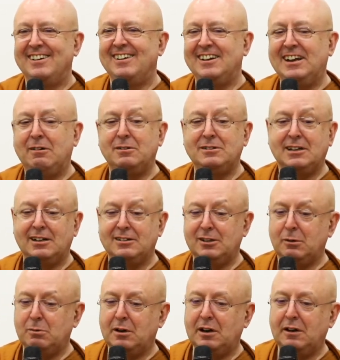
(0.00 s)
And that was
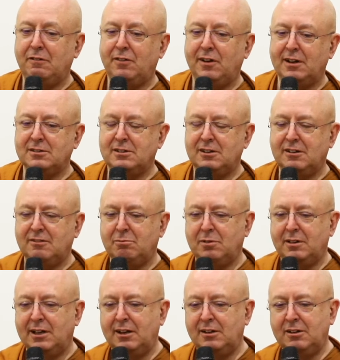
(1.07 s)
actually quite effective,
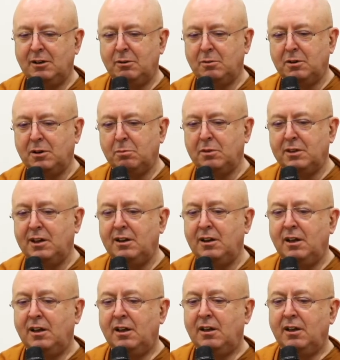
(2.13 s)
but that didn't work. But then
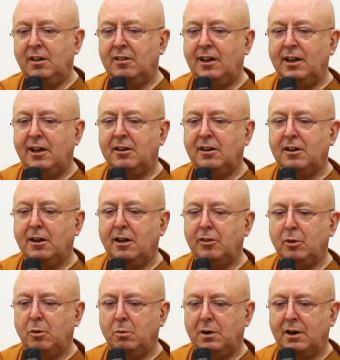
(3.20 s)
they had
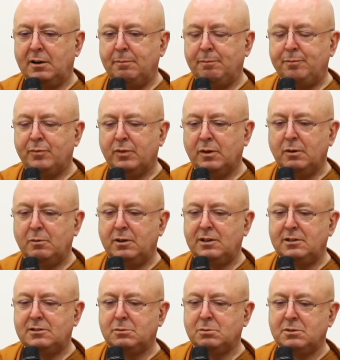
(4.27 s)
another one,
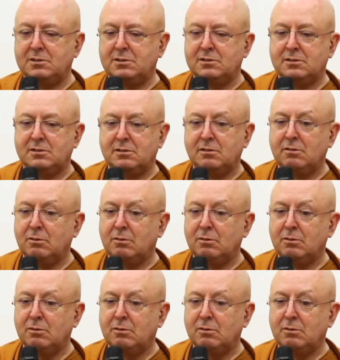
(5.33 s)
which was